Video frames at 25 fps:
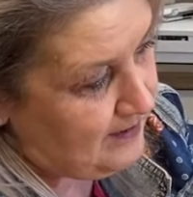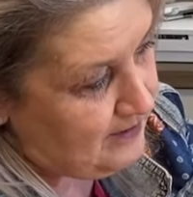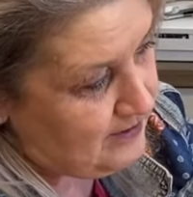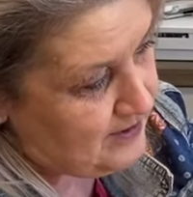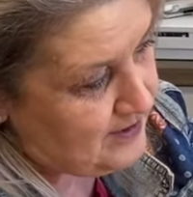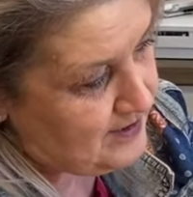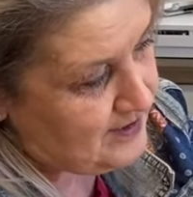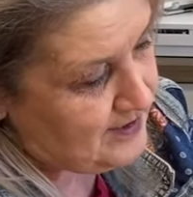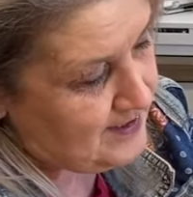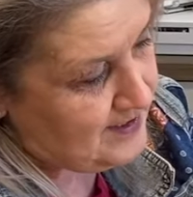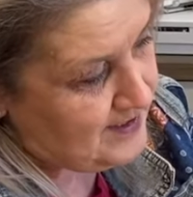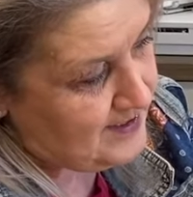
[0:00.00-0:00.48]
just
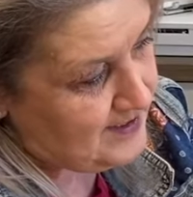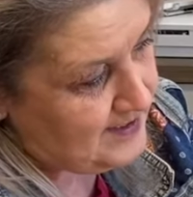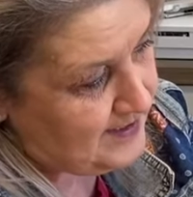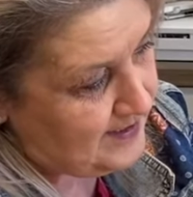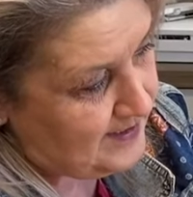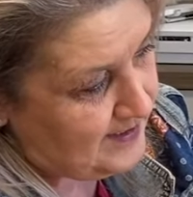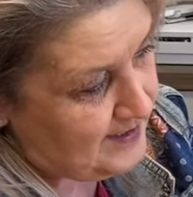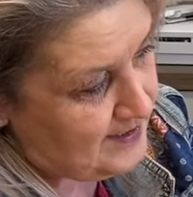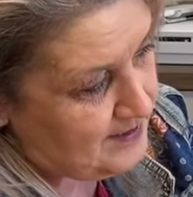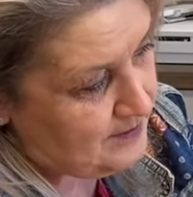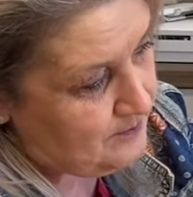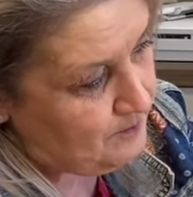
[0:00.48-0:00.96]
to the
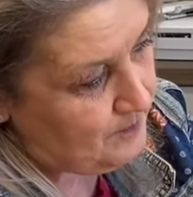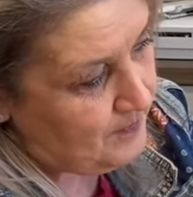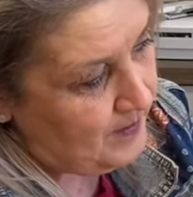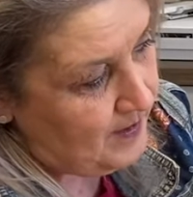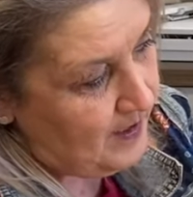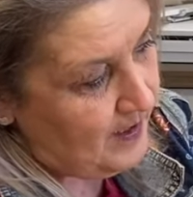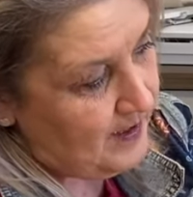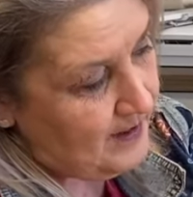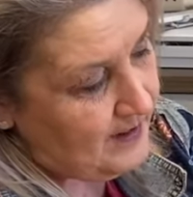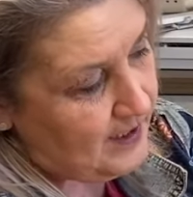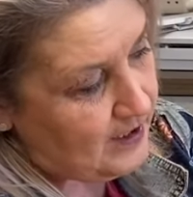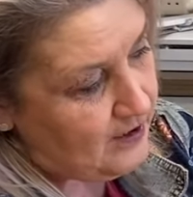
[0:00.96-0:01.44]
side.
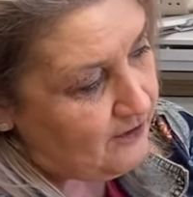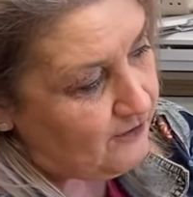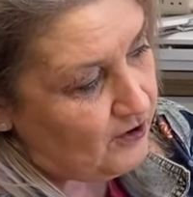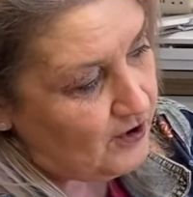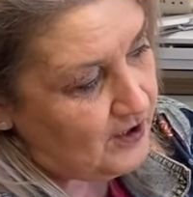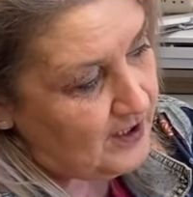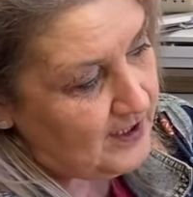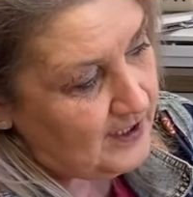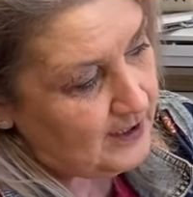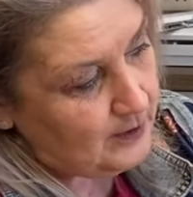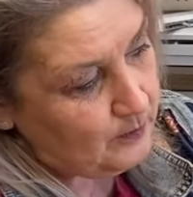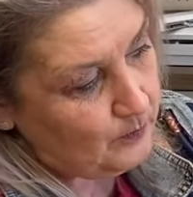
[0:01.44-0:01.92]
Then you've got your
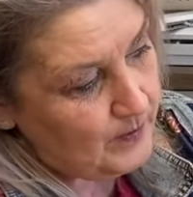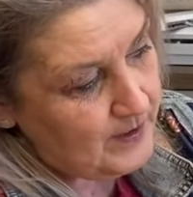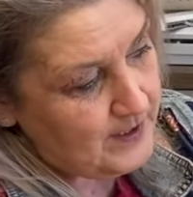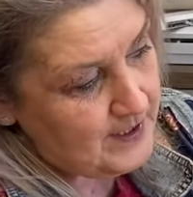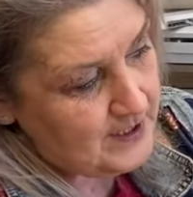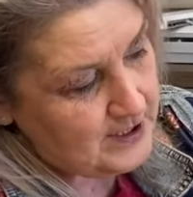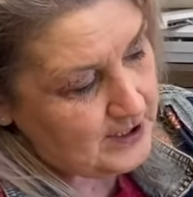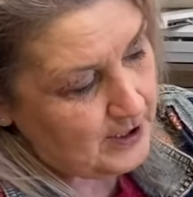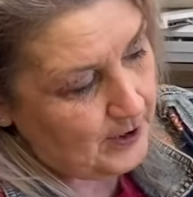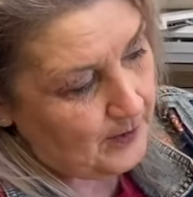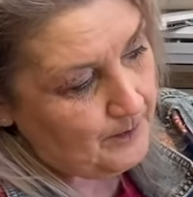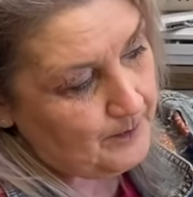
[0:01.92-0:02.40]
little
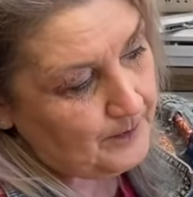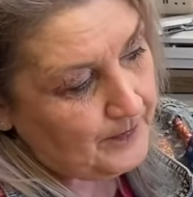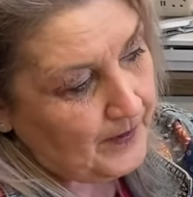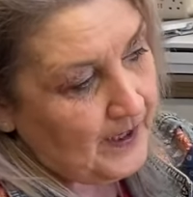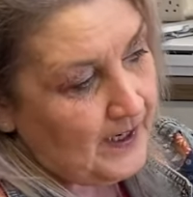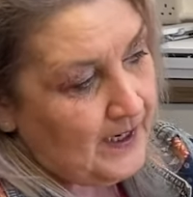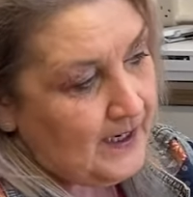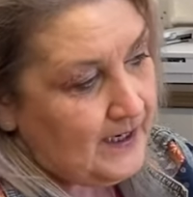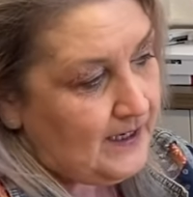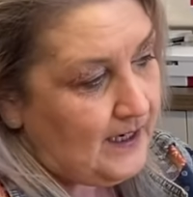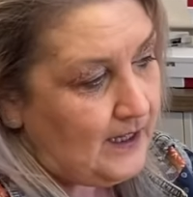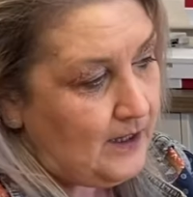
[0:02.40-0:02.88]
window.
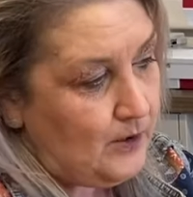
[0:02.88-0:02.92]
Now